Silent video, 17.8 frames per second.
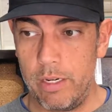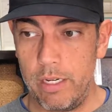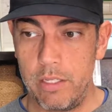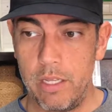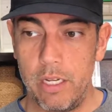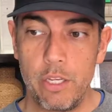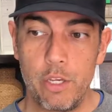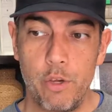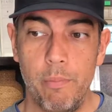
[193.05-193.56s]
is
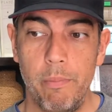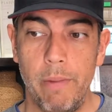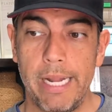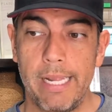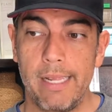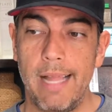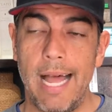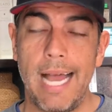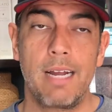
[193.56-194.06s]
that you
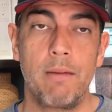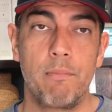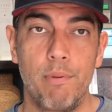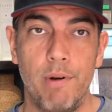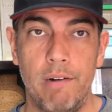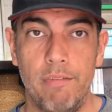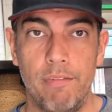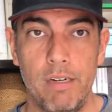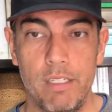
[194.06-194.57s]
might lack a
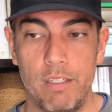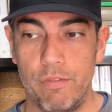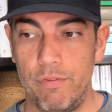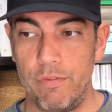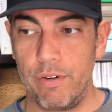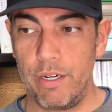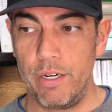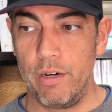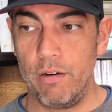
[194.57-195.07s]
preference
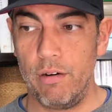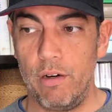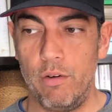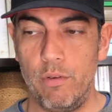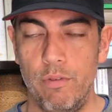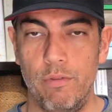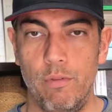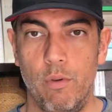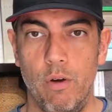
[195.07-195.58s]
for your
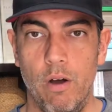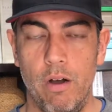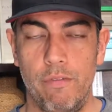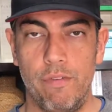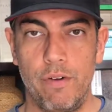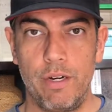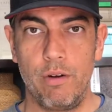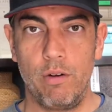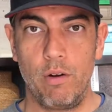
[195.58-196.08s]

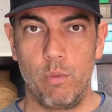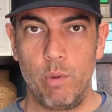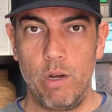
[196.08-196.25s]
own